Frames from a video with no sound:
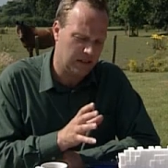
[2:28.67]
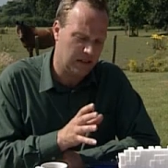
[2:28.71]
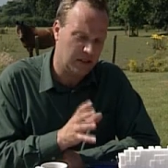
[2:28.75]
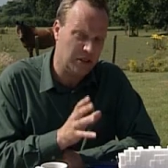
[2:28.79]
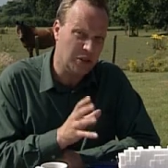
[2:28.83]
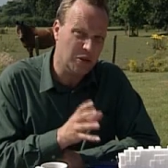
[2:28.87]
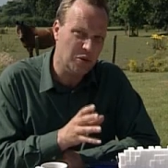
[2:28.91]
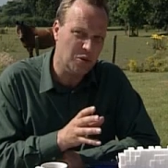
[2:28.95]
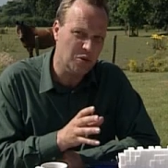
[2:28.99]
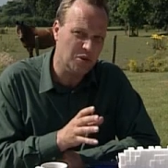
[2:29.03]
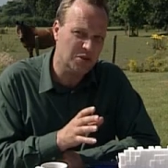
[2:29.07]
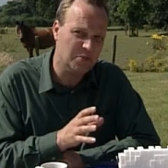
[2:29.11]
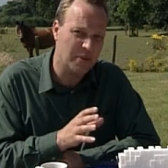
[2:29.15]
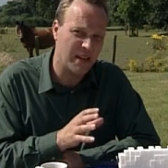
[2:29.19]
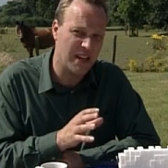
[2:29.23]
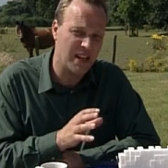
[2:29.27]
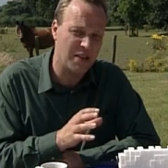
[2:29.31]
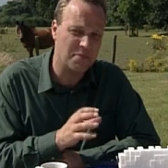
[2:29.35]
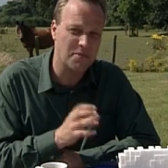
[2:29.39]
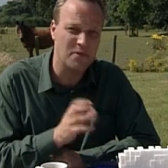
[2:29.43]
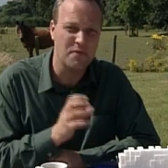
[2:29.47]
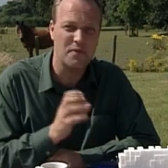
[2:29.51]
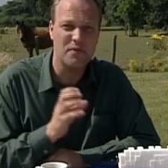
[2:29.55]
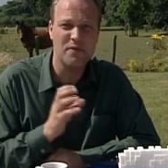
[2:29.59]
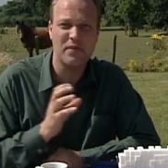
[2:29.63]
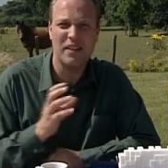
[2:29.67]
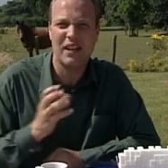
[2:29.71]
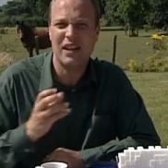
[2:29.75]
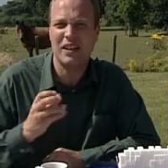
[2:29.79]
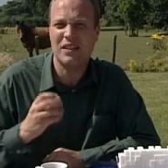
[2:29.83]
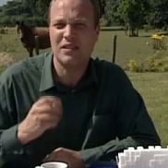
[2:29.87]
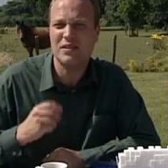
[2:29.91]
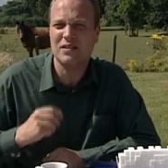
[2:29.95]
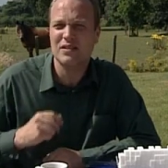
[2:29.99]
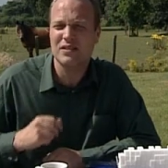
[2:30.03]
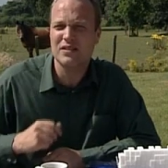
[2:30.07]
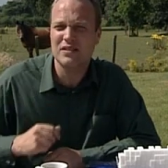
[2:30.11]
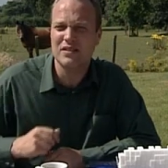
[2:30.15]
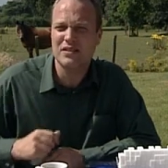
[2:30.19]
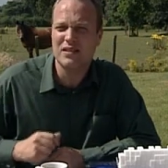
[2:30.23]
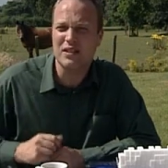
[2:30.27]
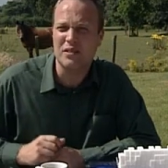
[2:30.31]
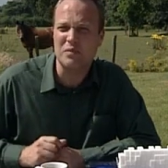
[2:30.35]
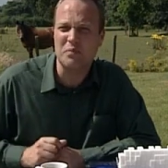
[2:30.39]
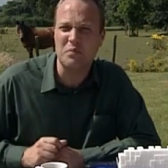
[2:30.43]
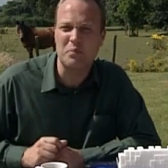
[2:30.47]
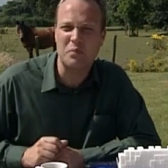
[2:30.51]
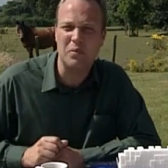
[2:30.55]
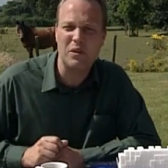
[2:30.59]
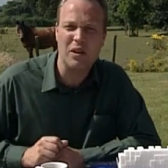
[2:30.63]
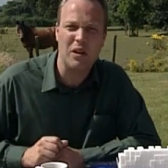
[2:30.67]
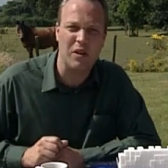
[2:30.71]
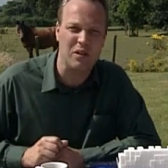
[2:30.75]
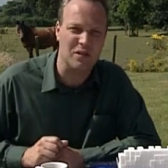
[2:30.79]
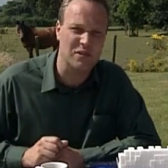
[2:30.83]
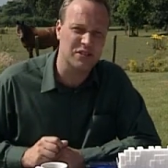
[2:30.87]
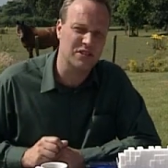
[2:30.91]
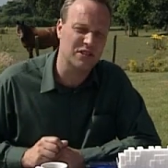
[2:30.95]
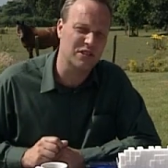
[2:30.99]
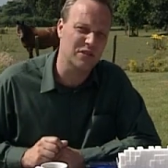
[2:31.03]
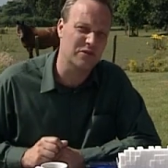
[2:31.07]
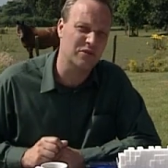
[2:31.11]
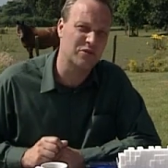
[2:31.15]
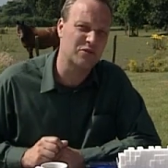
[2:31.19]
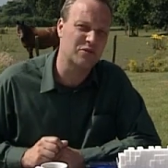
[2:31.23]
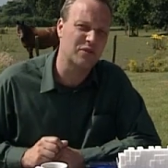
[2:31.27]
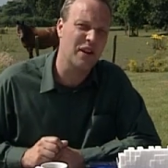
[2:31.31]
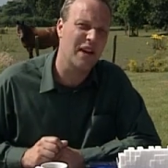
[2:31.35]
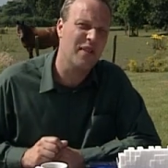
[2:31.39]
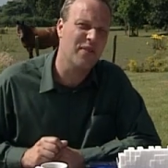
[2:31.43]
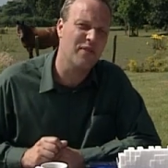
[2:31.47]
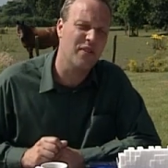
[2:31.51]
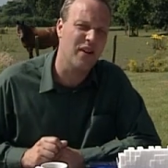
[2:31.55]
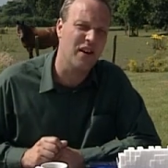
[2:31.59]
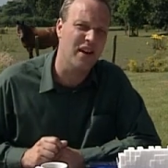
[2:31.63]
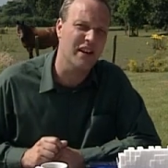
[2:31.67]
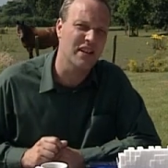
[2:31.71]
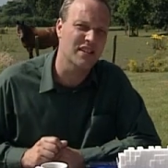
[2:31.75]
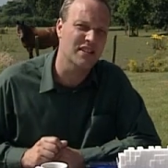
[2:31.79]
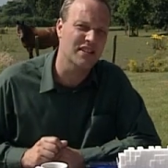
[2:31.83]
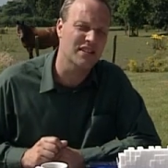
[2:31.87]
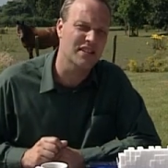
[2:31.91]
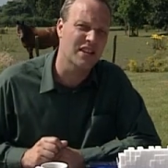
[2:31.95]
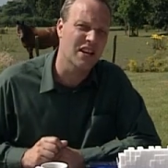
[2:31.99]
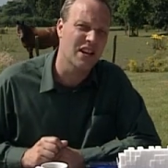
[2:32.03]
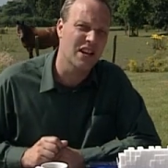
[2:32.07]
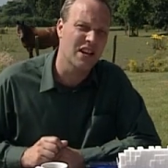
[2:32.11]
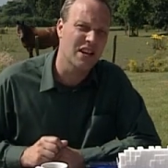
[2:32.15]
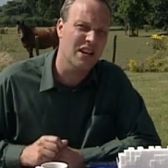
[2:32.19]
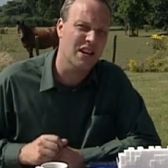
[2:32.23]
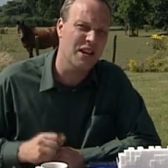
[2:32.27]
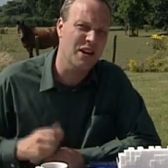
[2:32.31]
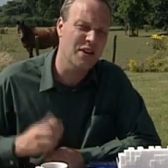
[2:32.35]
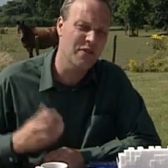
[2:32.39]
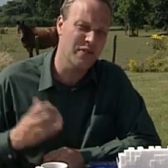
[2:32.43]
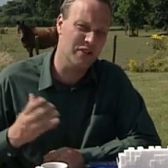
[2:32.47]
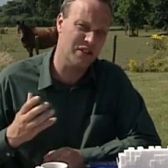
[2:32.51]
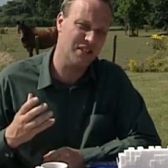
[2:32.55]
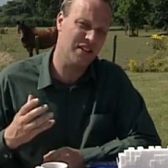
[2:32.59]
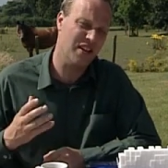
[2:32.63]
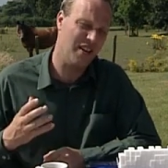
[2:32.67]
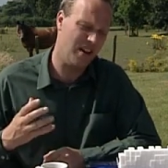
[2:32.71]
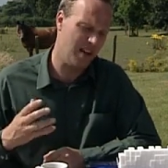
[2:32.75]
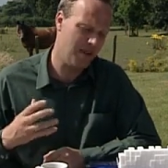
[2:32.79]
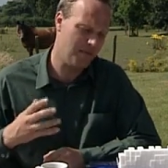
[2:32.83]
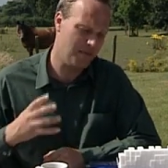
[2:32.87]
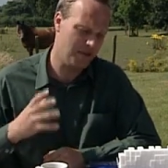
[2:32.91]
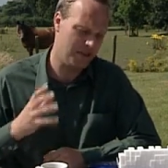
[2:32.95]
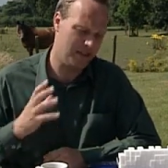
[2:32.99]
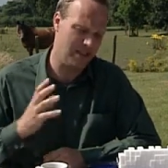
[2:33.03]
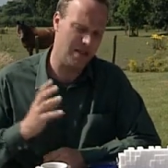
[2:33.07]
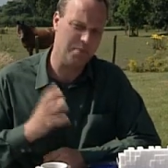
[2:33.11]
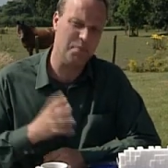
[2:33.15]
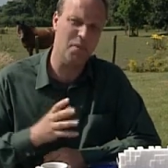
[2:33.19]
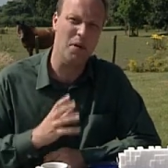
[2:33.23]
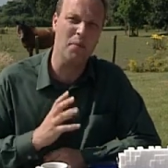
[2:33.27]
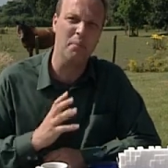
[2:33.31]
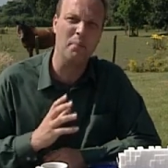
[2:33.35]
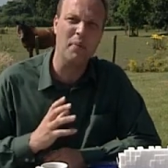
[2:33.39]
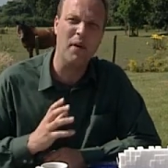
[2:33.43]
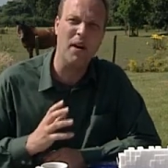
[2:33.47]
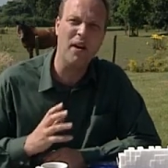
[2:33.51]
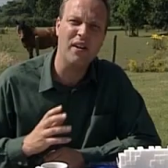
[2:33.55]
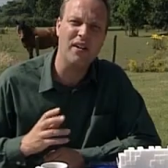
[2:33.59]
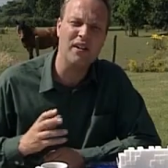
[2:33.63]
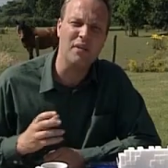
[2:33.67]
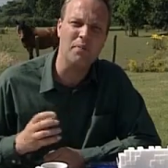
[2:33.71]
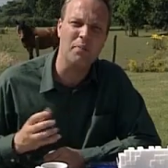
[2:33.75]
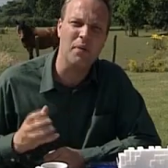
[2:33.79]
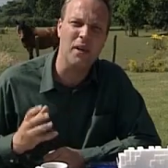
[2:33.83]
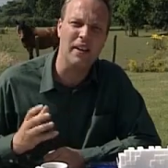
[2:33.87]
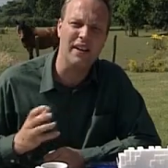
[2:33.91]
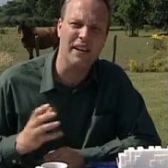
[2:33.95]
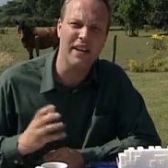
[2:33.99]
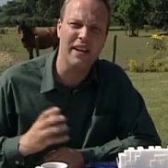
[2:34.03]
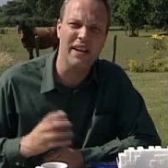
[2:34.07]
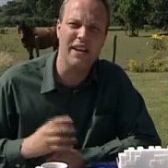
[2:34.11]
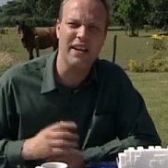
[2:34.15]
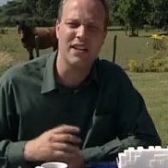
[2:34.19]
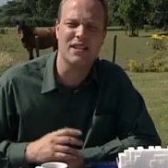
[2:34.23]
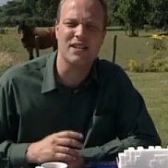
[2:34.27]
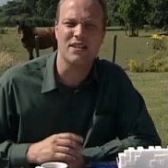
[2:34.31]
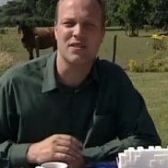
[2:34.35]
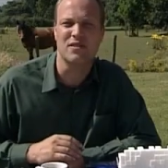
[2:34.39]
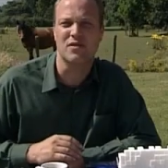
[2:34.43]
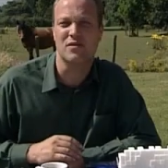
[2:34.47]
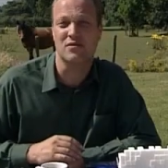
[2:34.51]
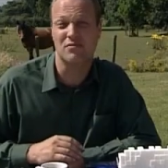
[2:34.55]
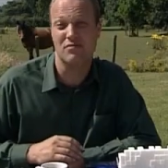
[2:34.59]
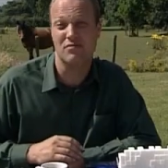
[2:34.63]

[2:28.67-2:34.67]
The core's made up of thousands of blocks of graphite, and over time, as they're bombarded by heat and